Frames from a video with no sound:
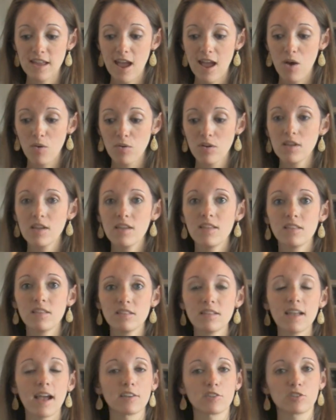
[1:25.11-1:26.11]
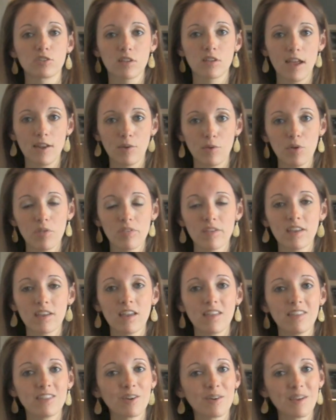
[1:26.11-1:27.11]
Now, yes, I know what you're
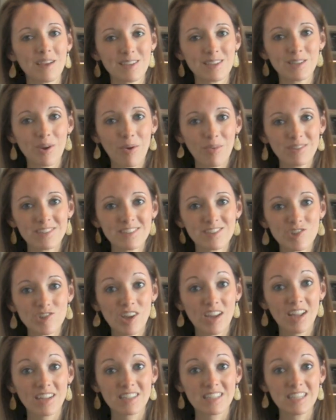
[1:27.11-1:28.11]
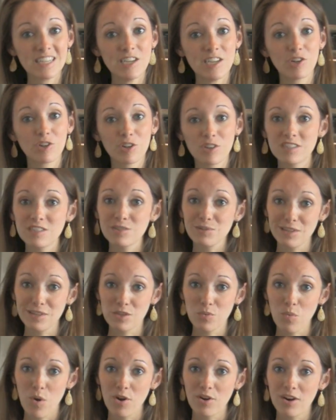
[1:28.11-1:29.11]
thinking. There is always a chance that he could still
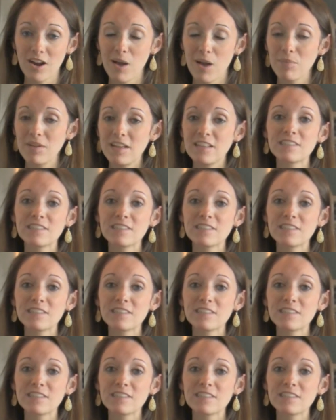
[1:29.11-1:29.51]
get the water cup.